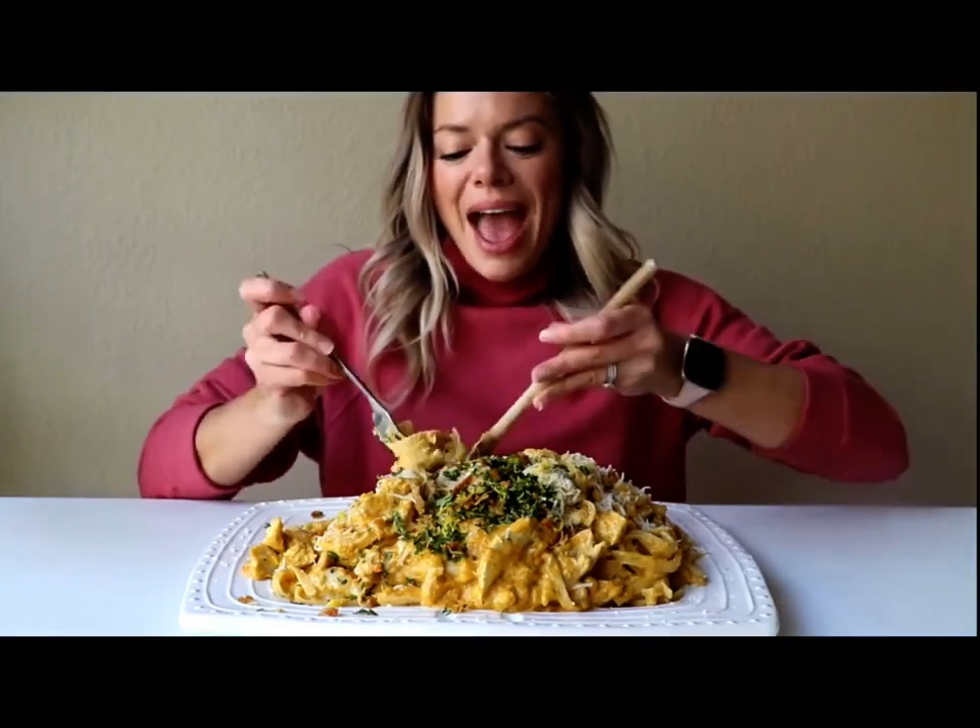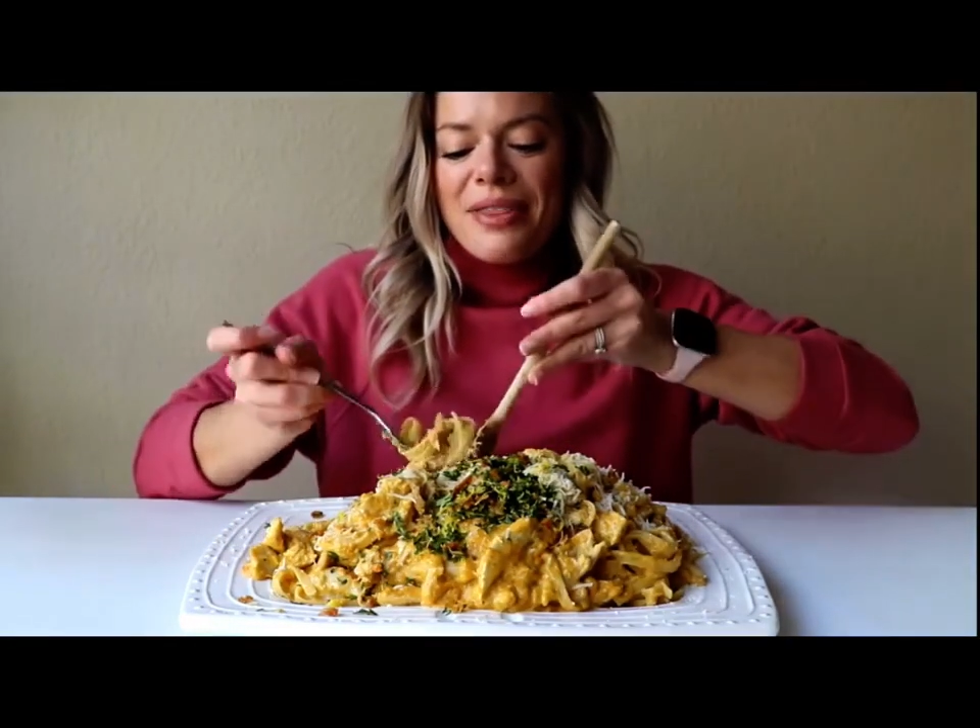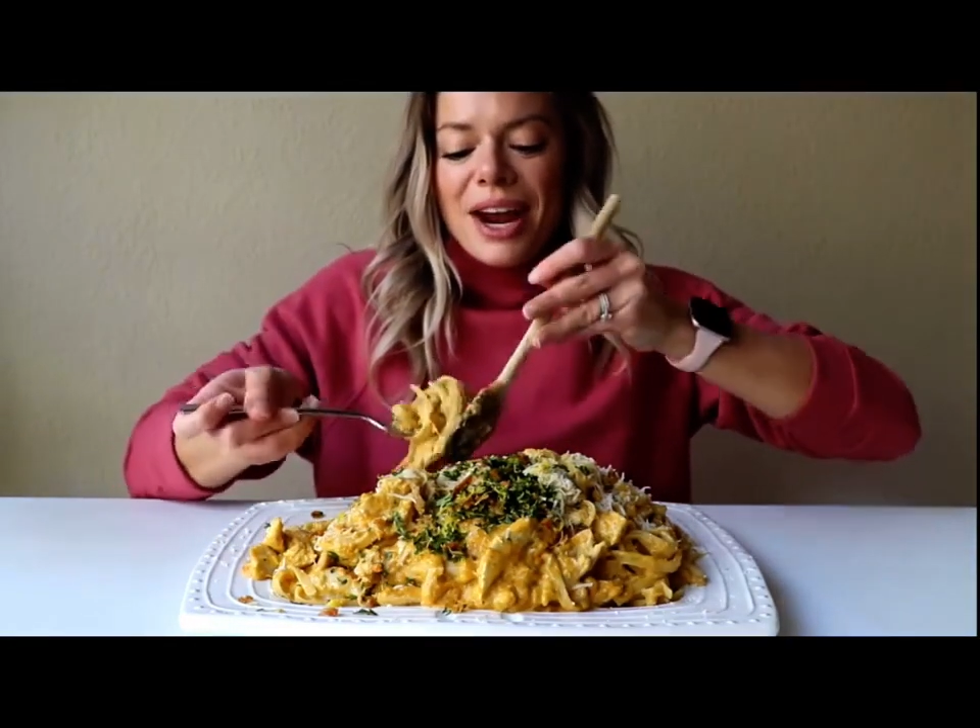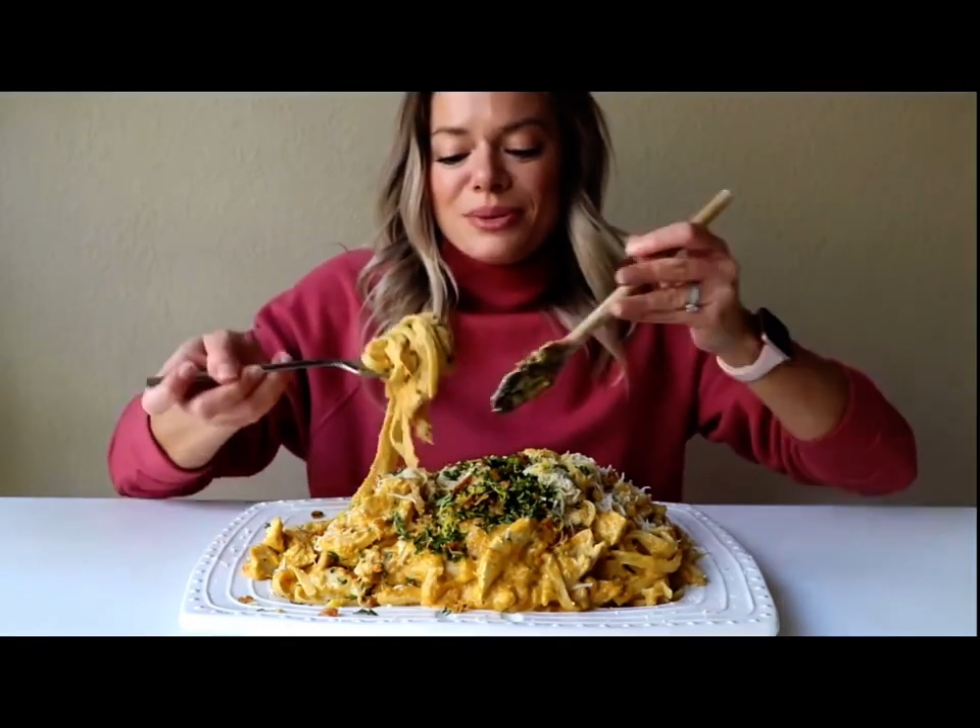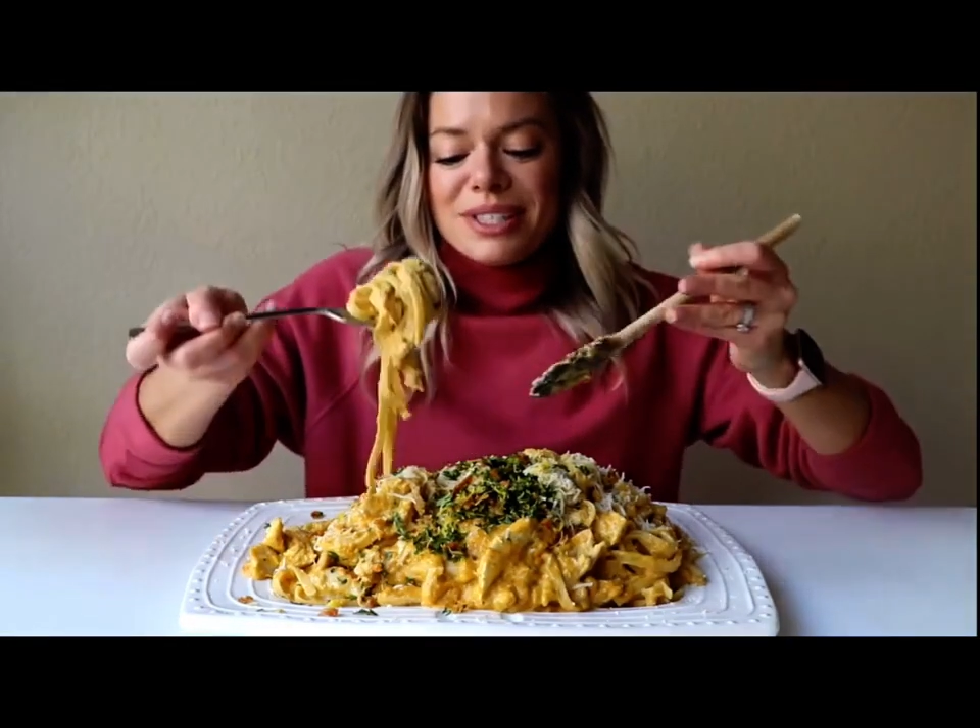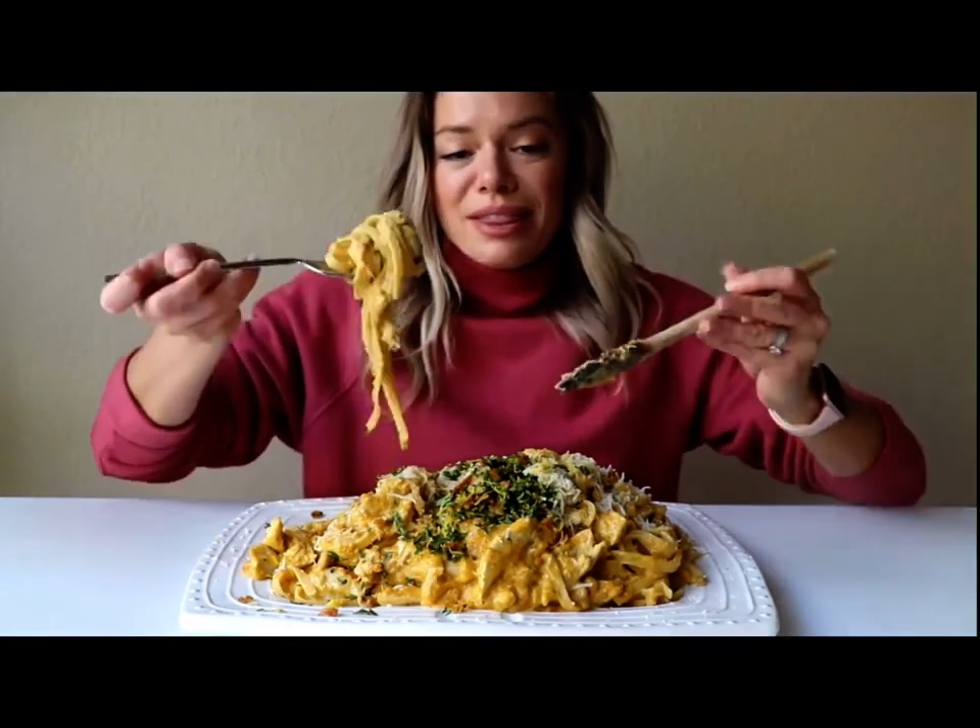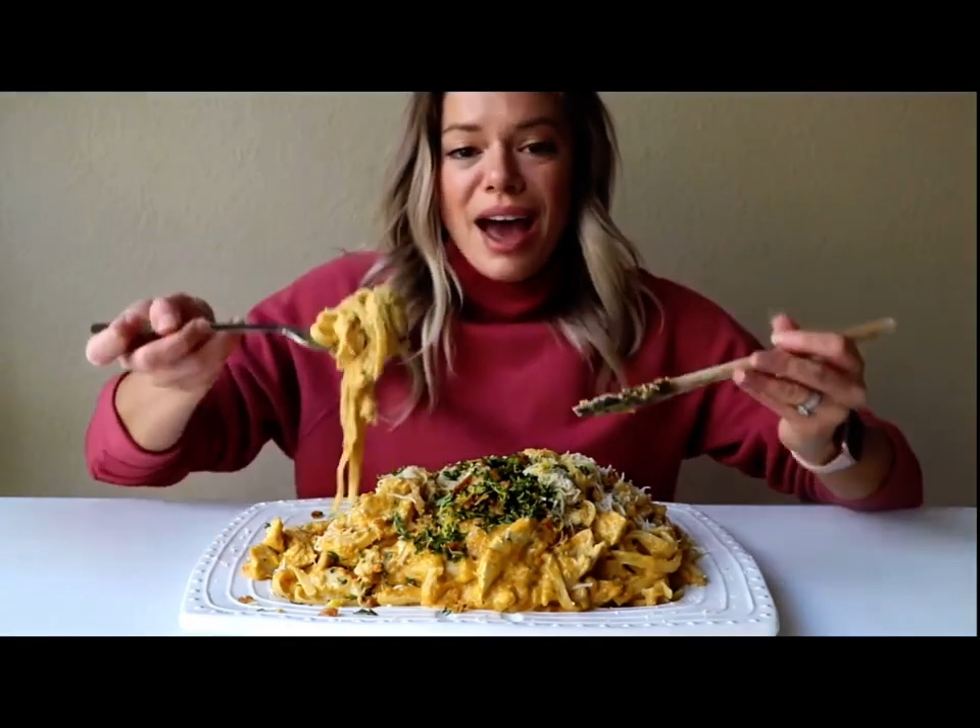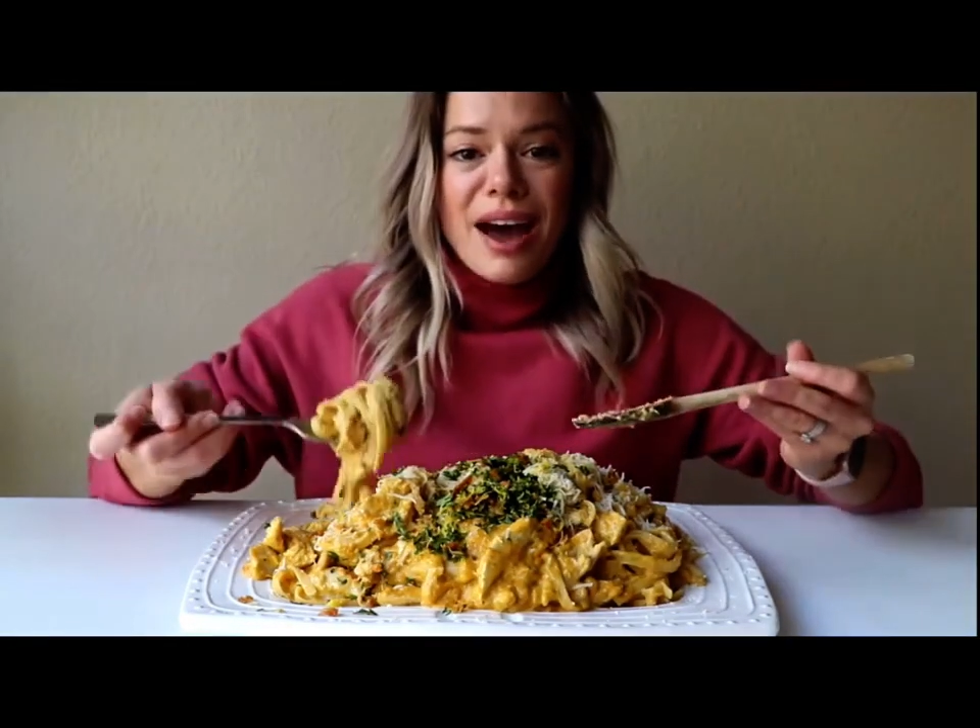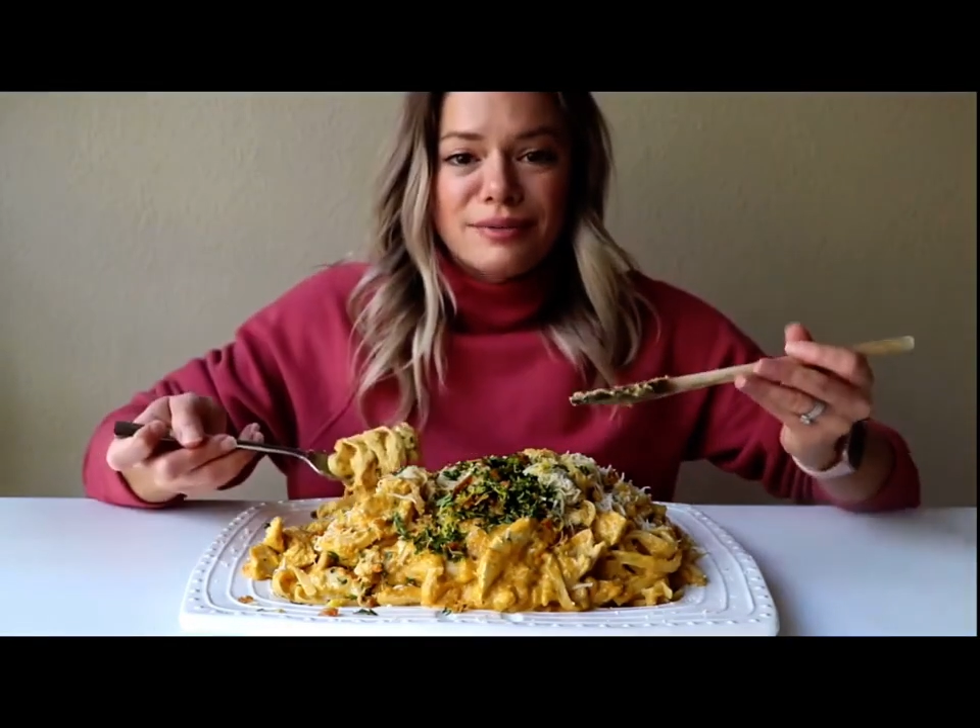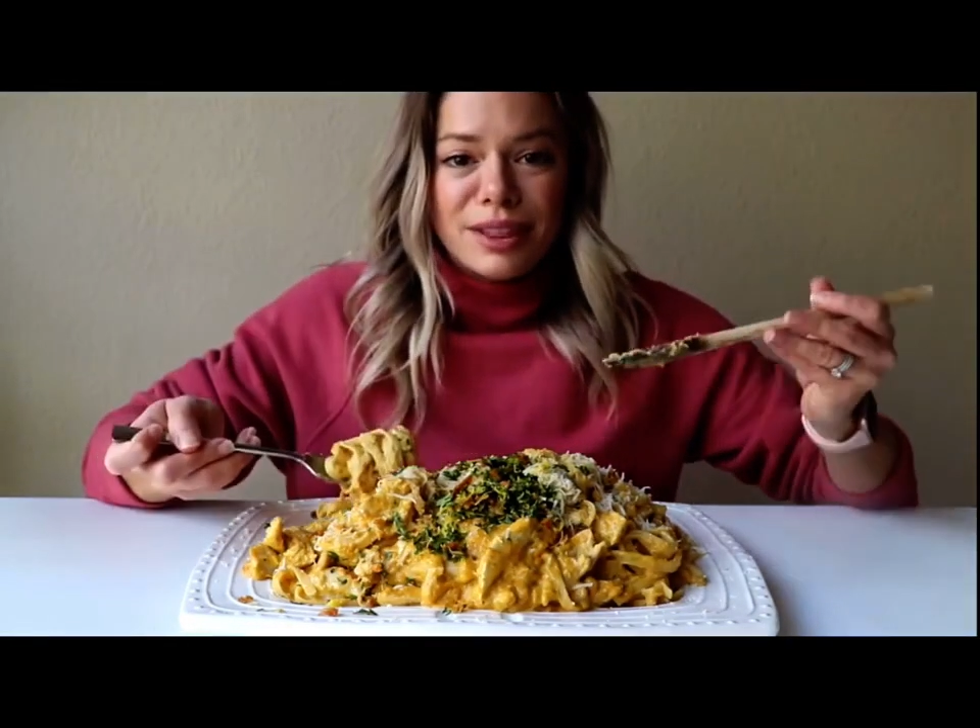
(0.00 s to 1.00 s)
And then I used
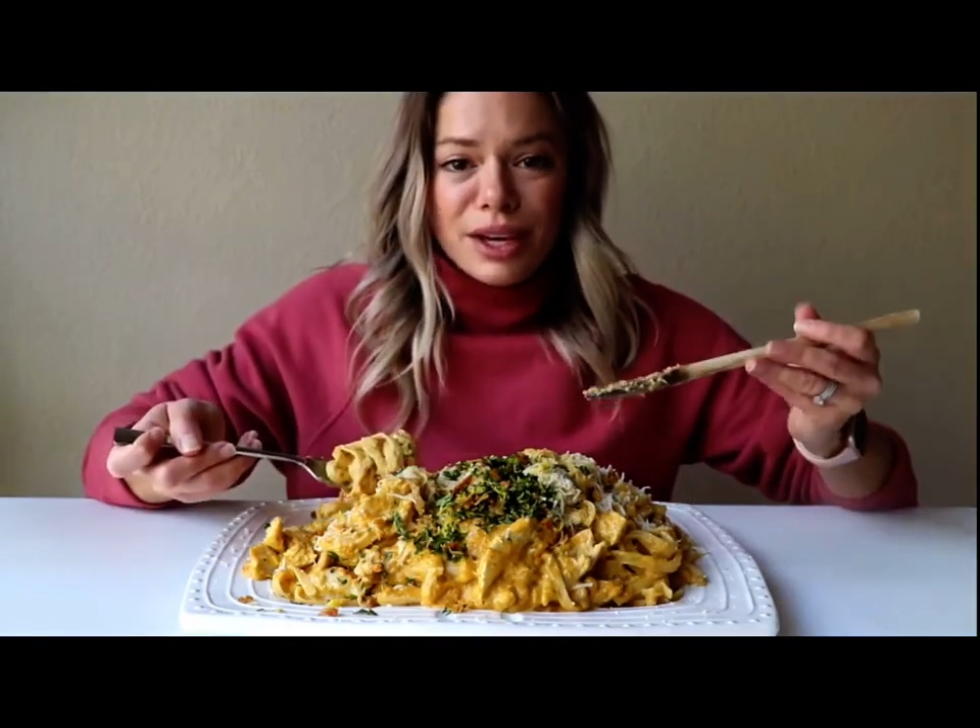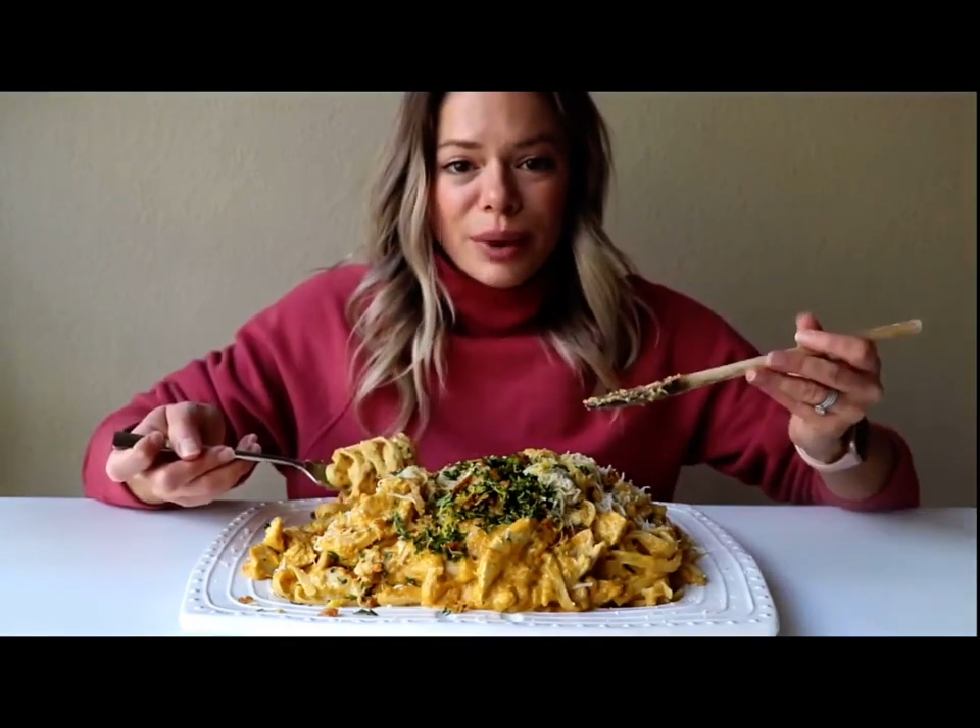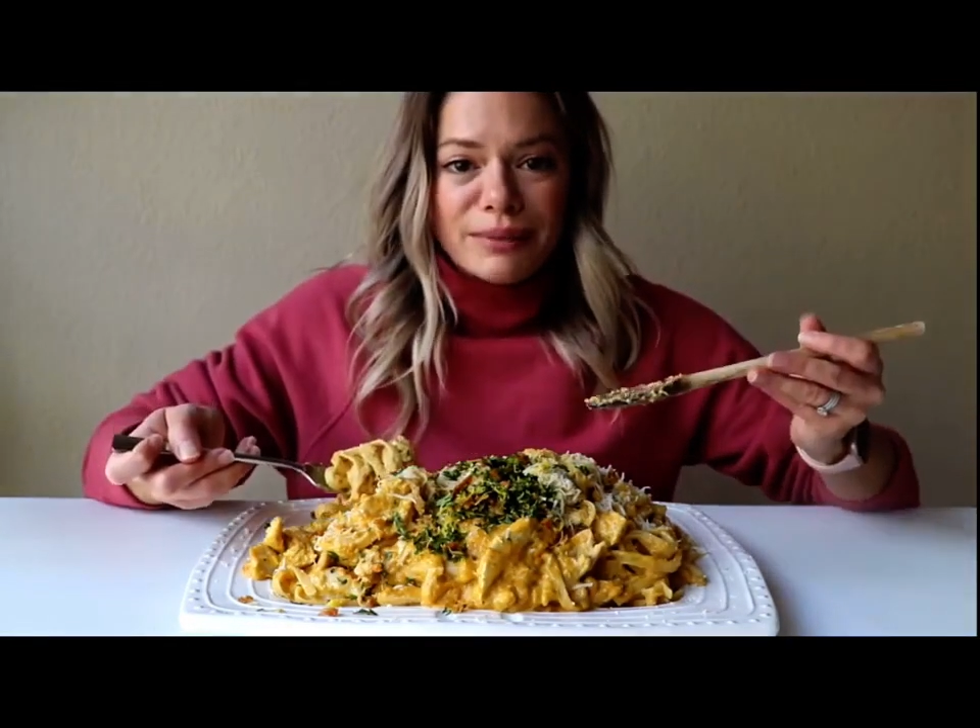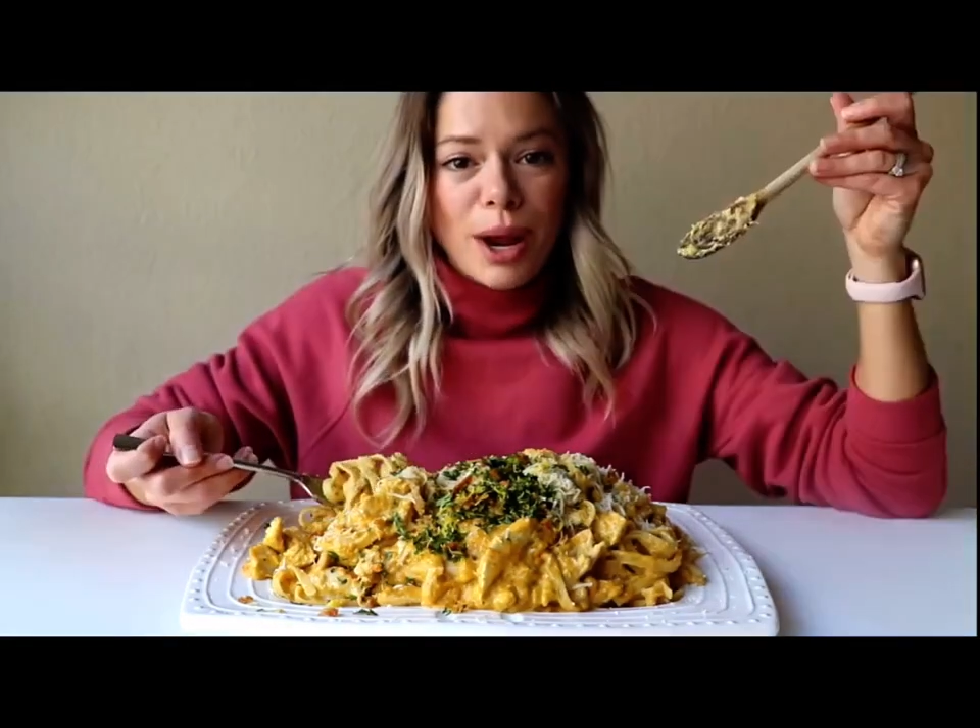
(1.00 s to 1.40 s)
that liquid